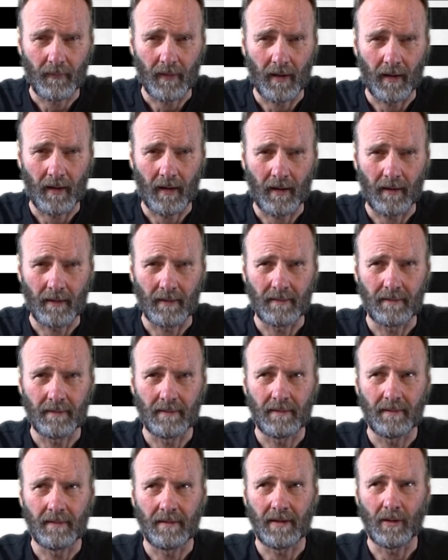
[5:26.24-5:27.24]
You
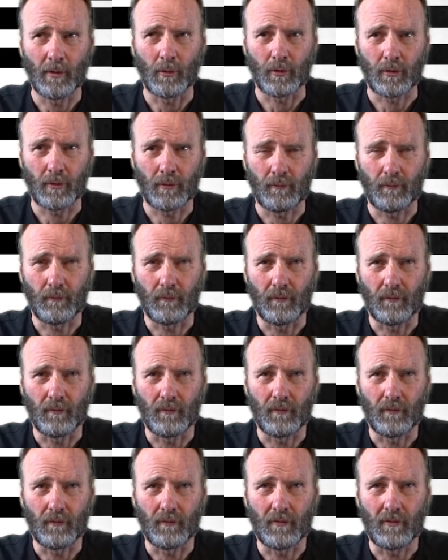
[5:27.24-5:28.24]
know,
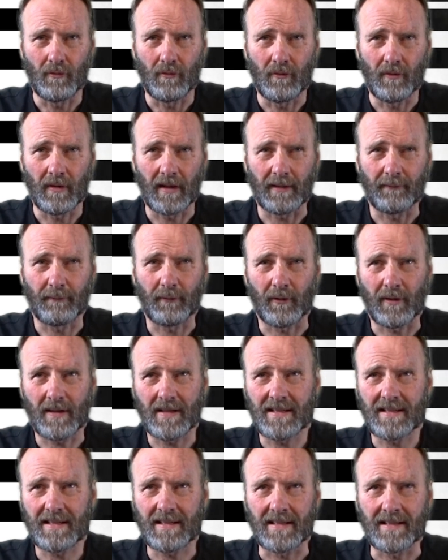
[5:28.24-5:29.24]
like for
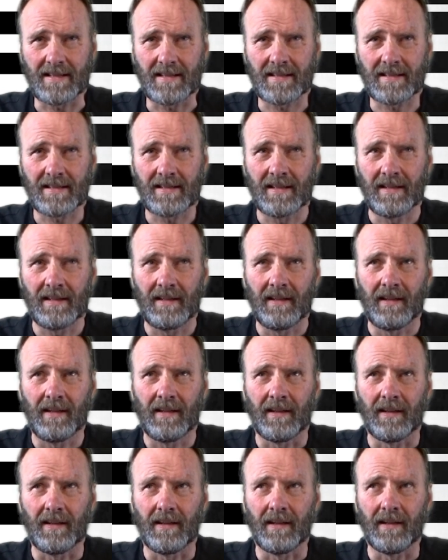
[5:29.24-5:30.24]
instance,
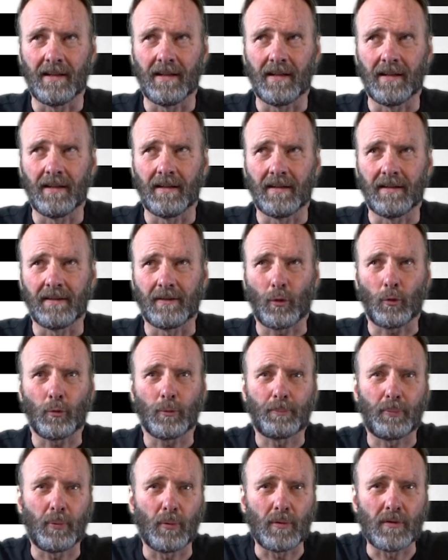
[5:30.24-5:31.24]

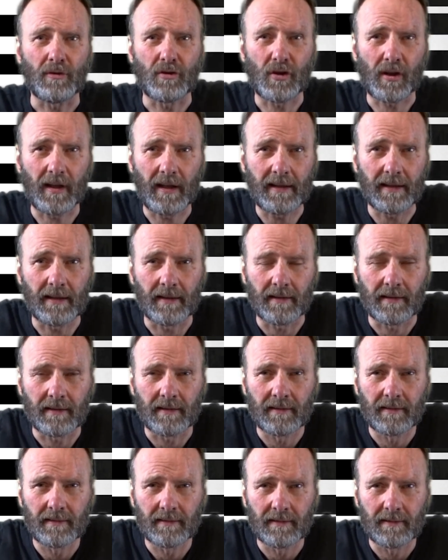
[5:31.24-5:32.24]
don't pull the trigger
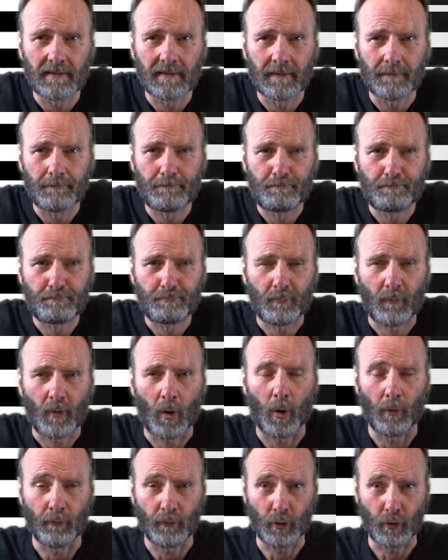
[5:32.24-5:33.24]

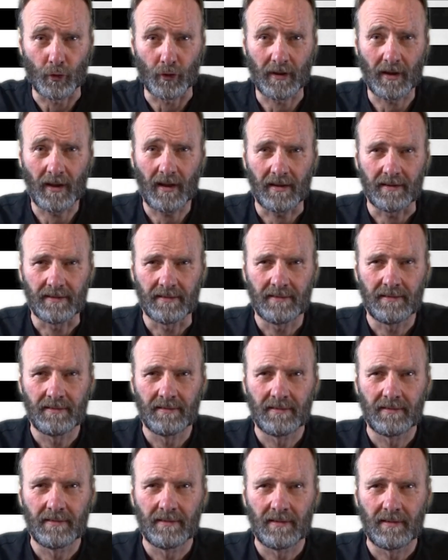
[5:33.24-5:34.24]
of your gun
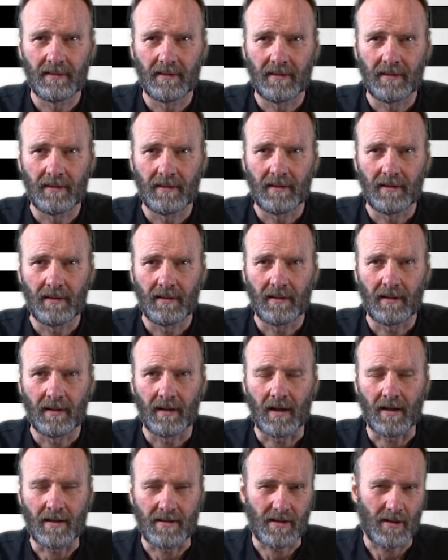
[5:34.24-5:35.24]

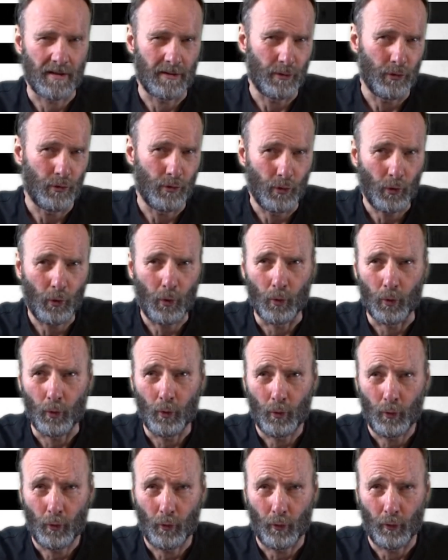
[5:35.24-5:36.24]
until you
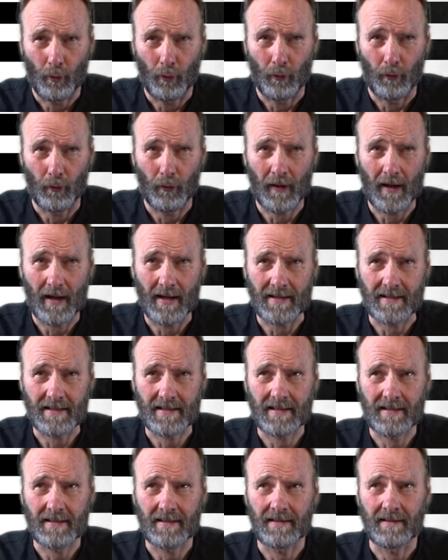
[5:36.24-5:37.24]
know
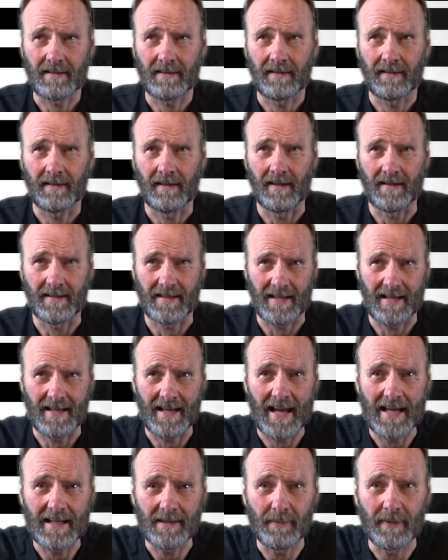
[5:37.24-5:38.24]
that it's an
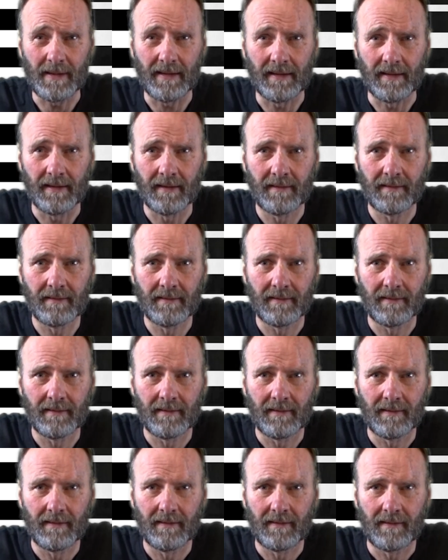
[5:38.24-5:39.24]
enemy.
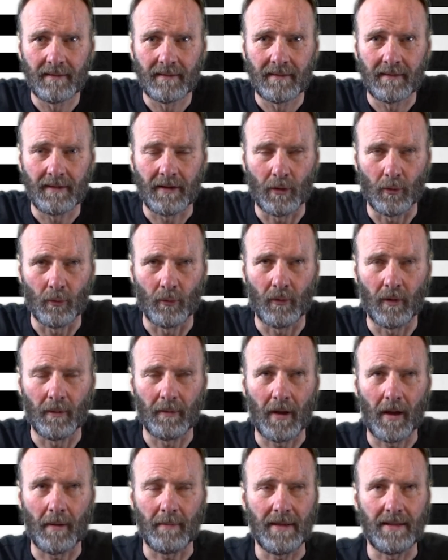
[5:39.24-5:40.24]
You know,
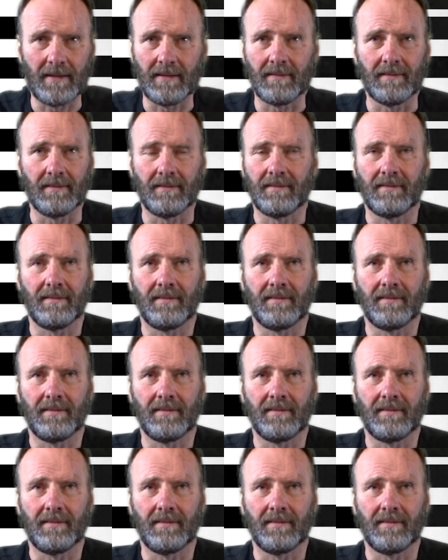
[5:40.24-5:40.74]
I mean,